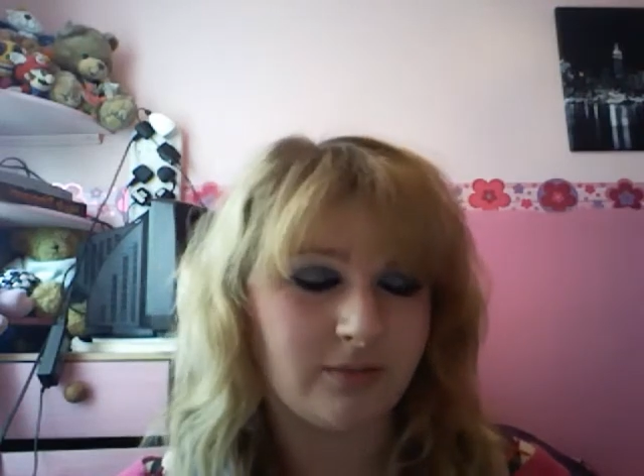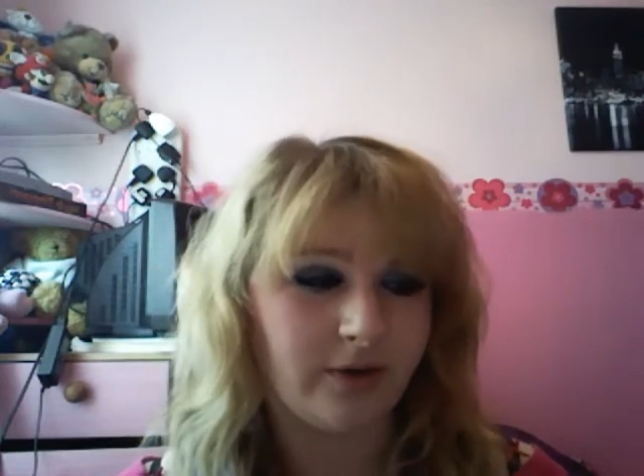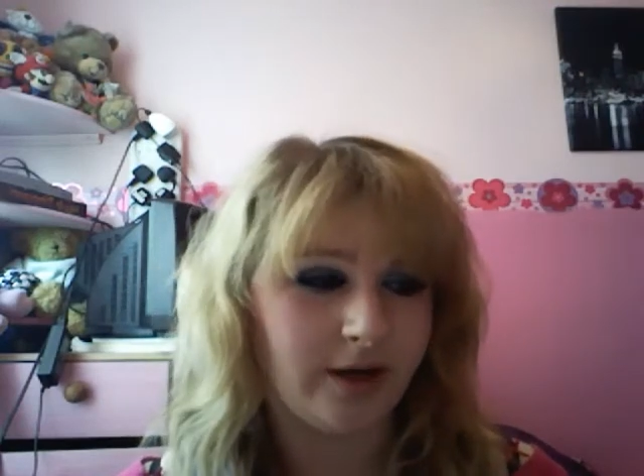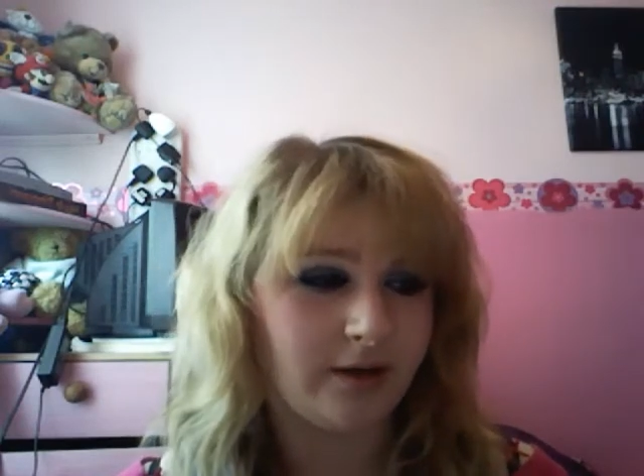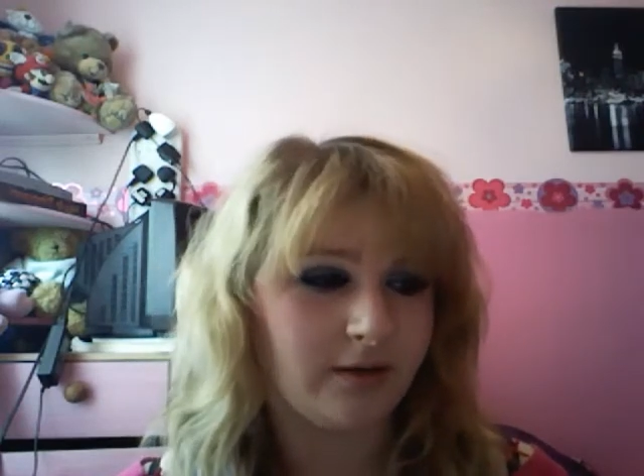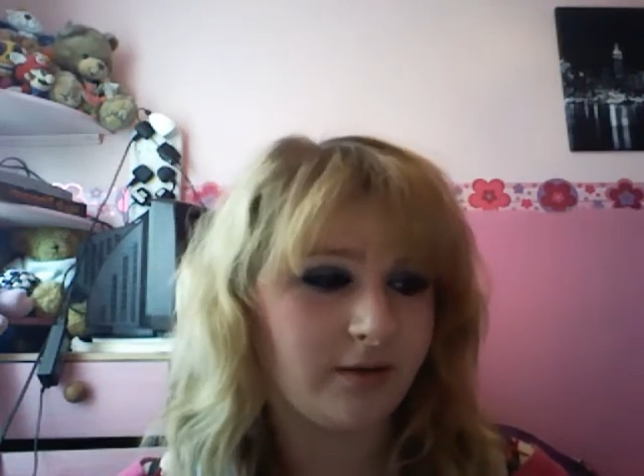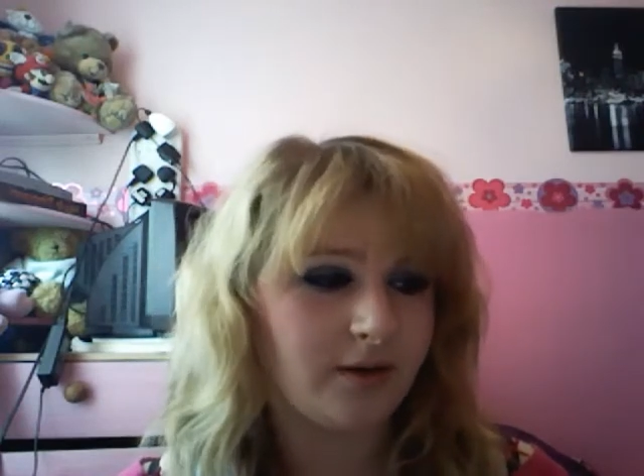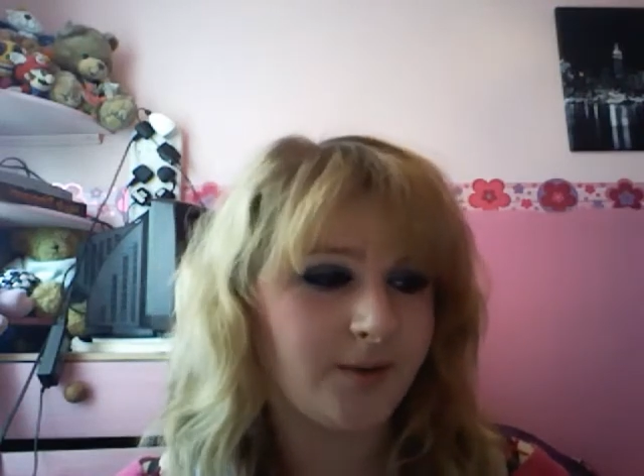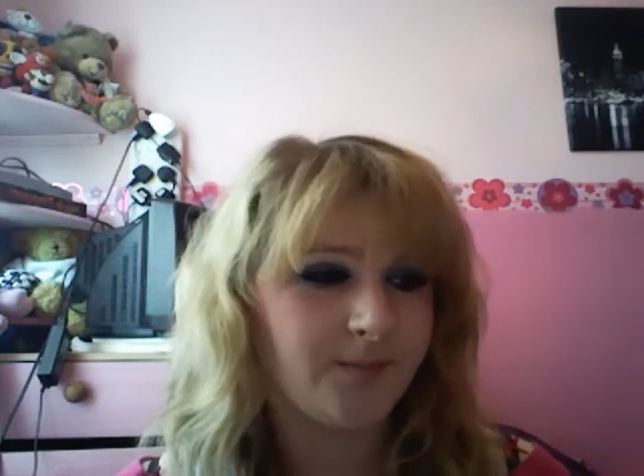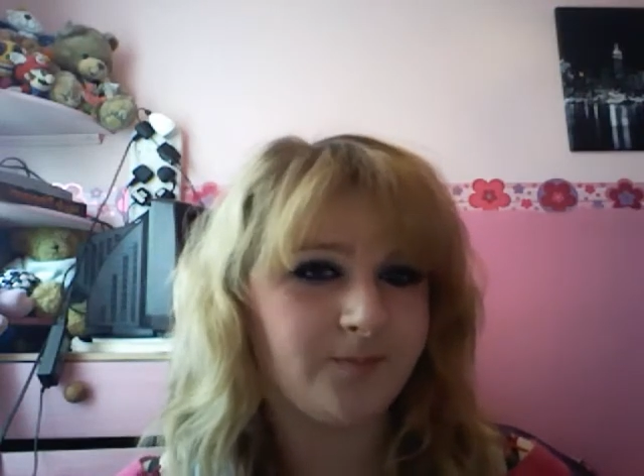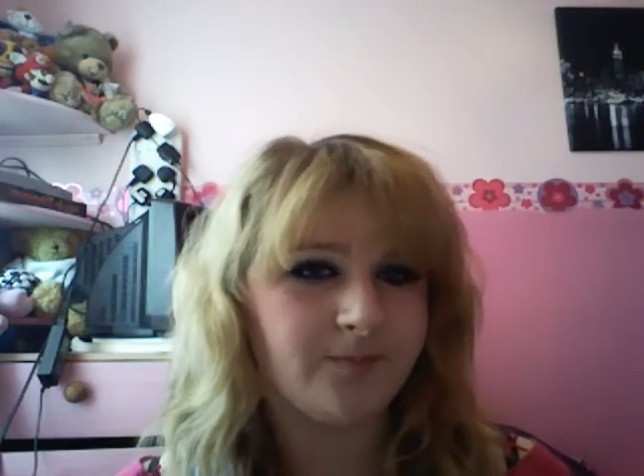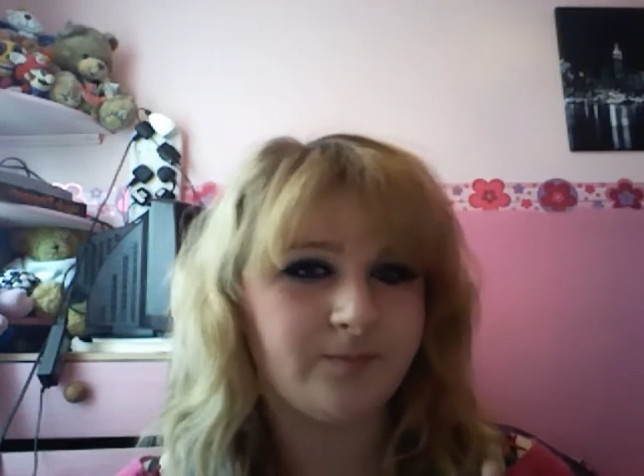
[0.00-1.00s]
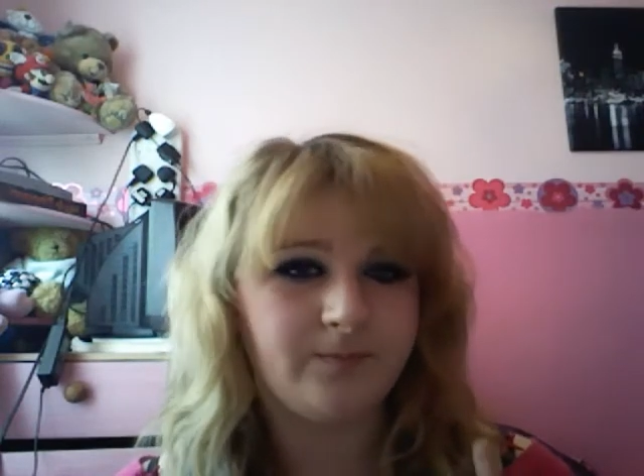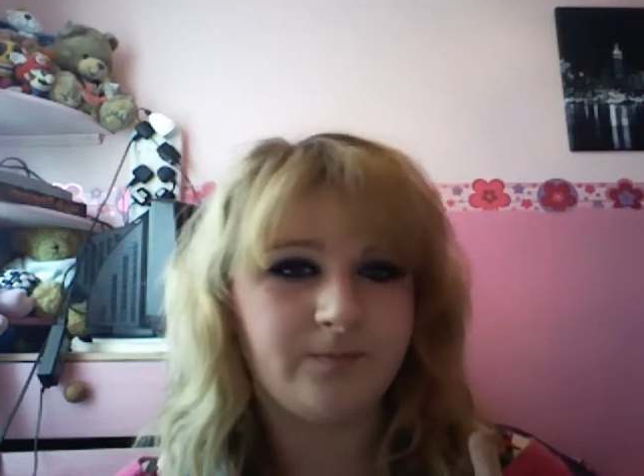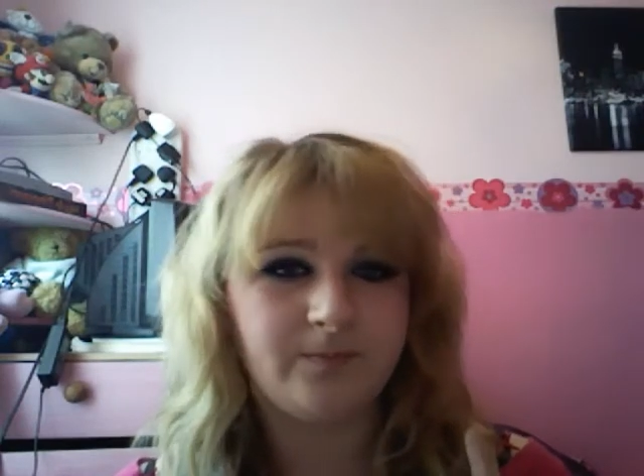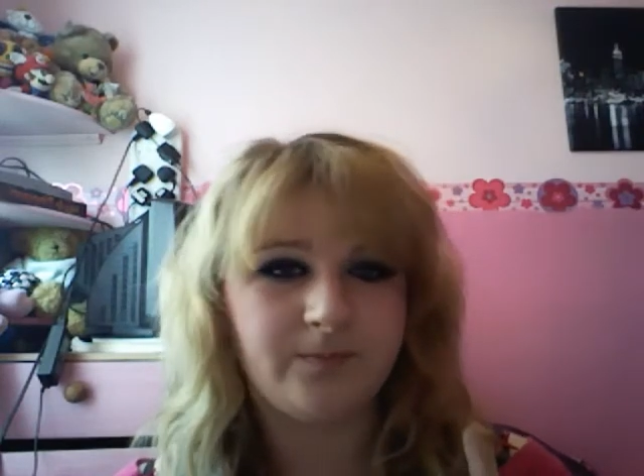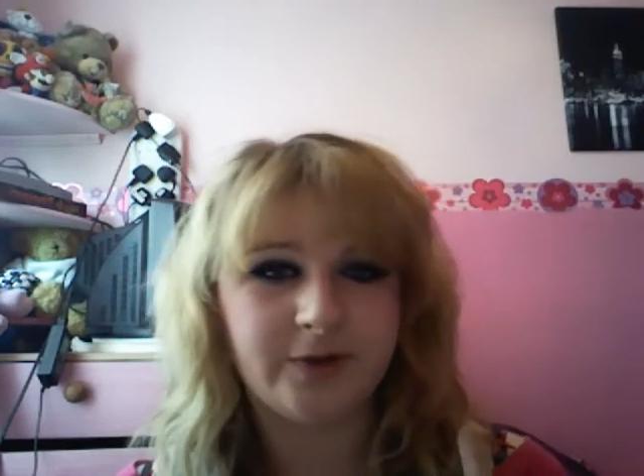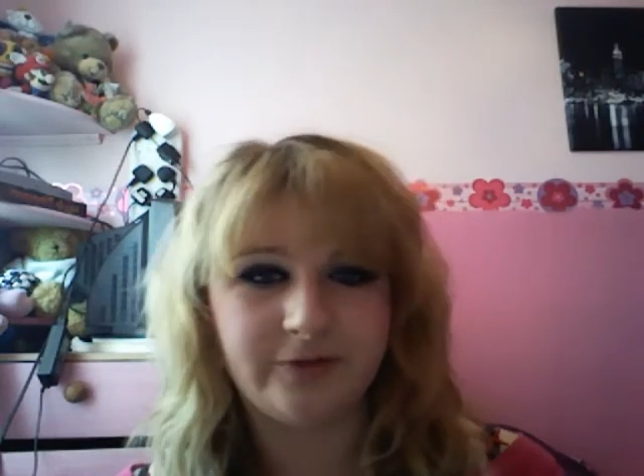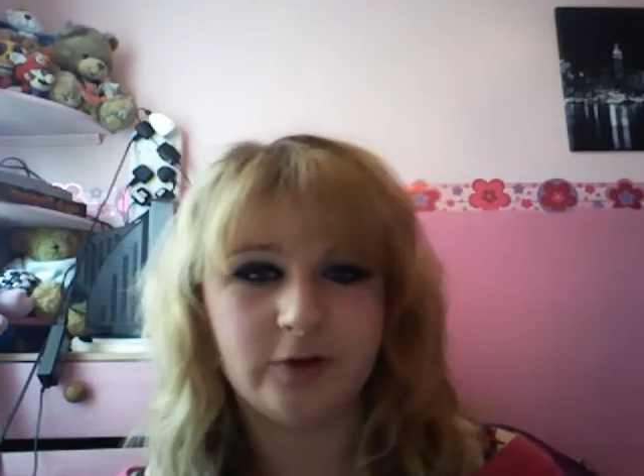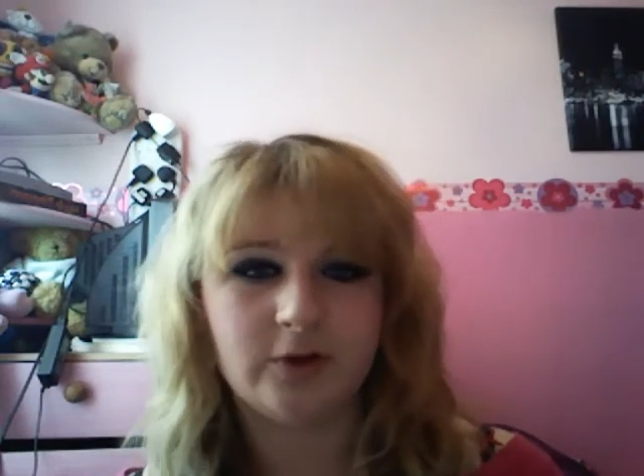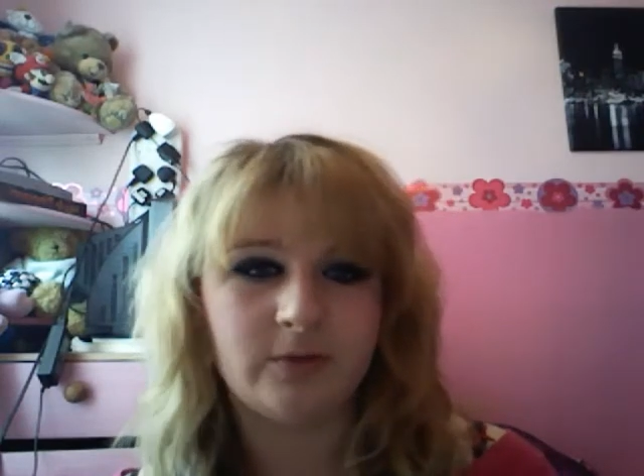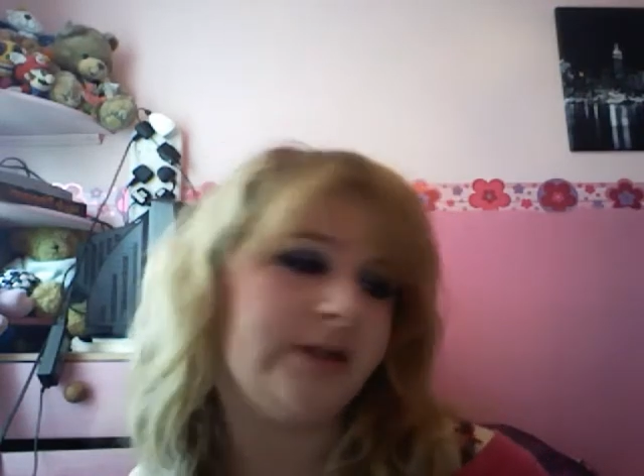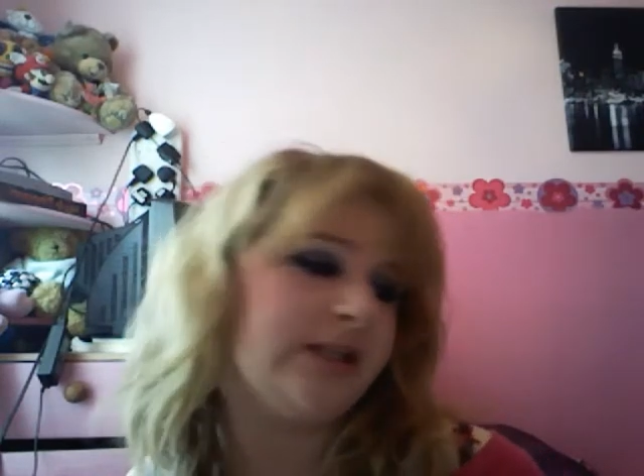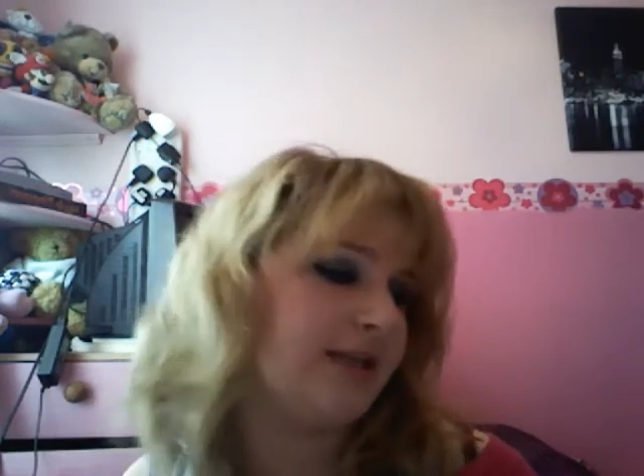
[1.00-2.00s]
point, but for the
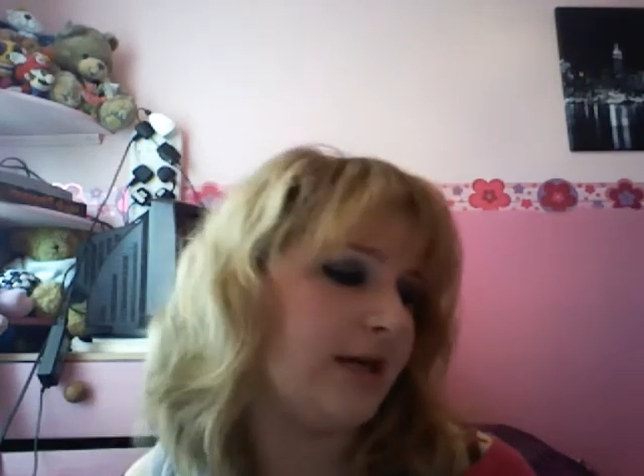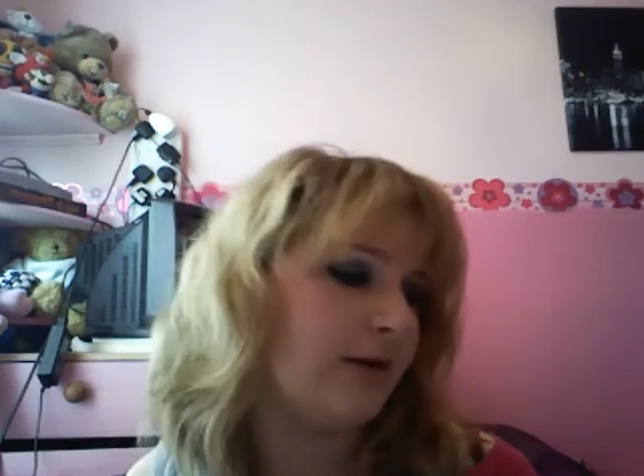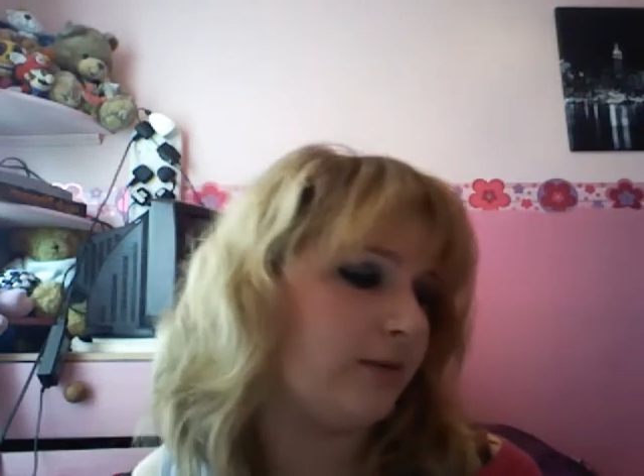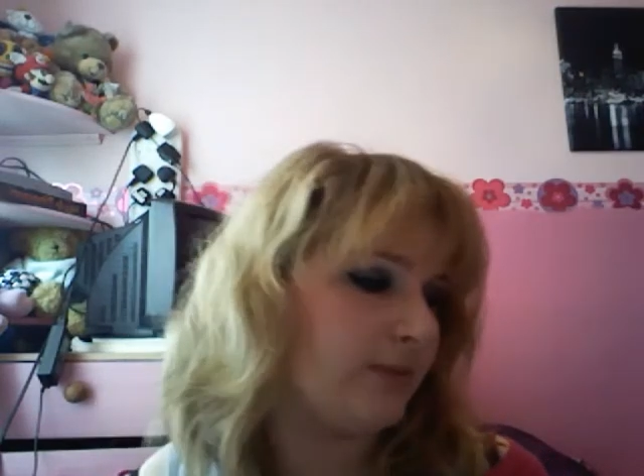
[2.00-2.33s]
moment it's staying